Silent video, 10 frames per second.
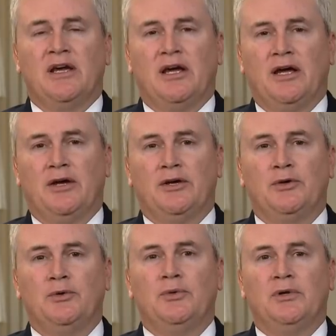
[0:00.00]
Uh,
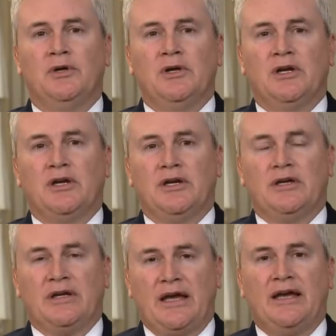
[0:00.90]
who uh,
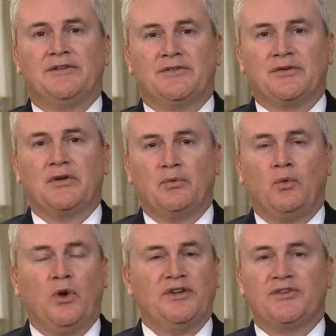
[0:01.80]
has
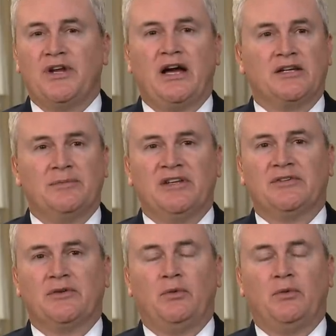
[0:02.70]
which documents?